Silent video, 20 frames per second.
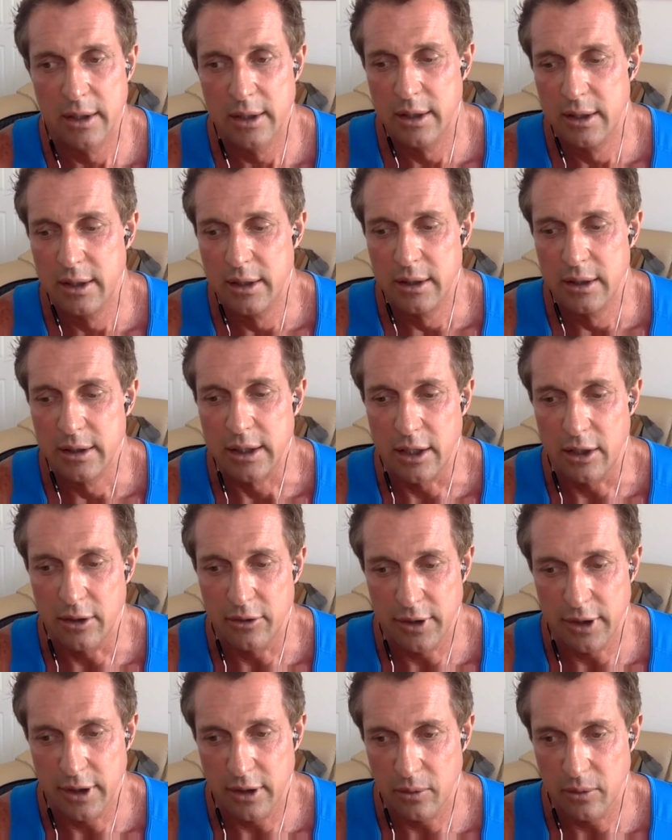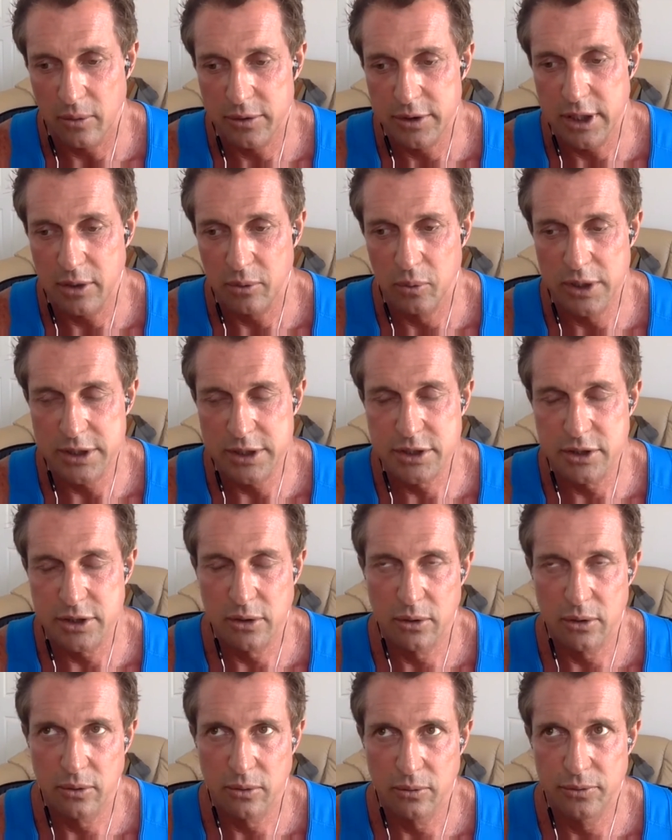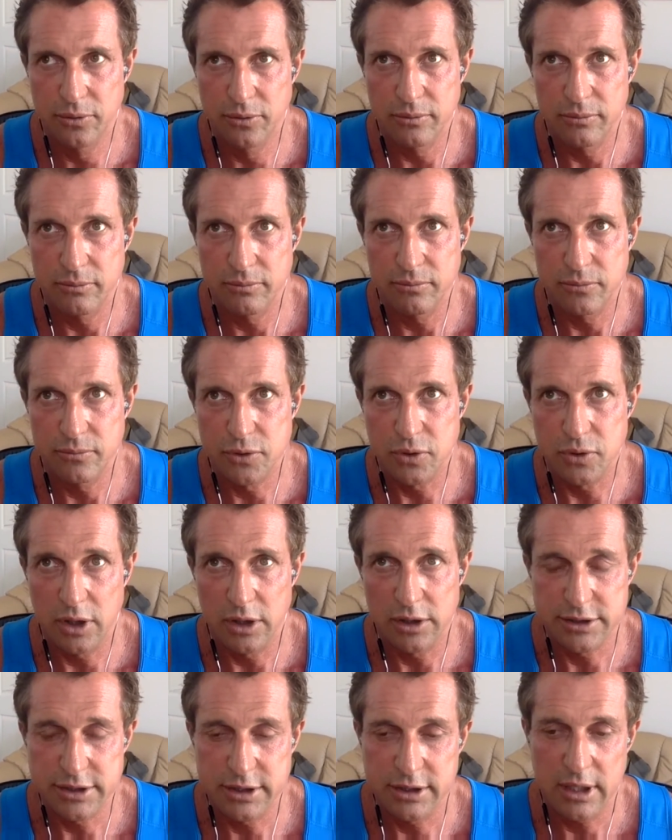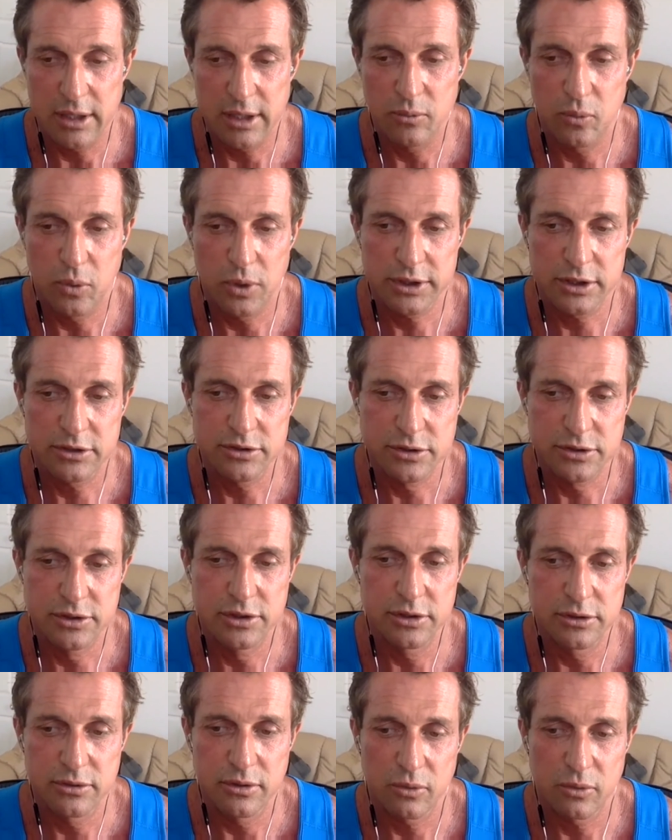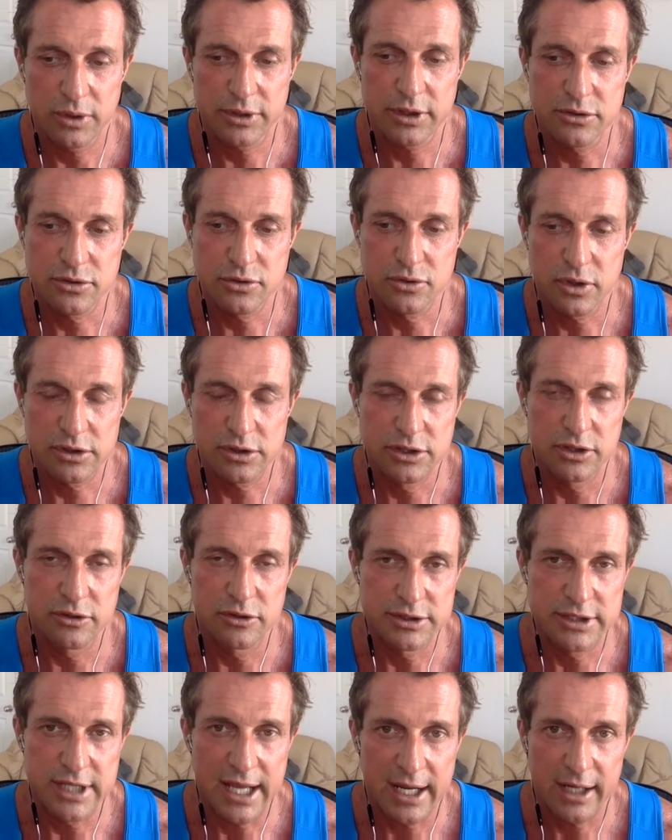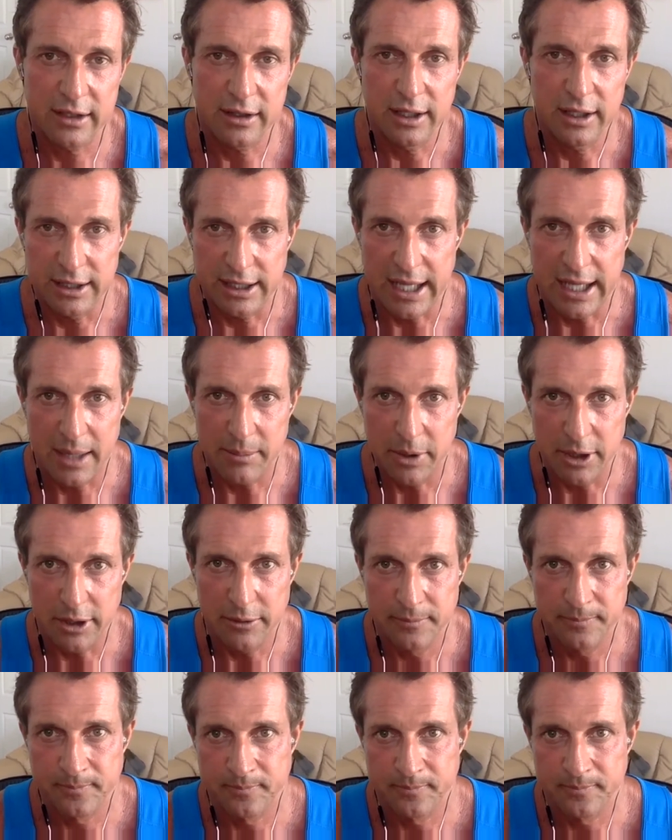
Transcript: you know, the the original drugs and, and what those do what those drugs do is they act like GABA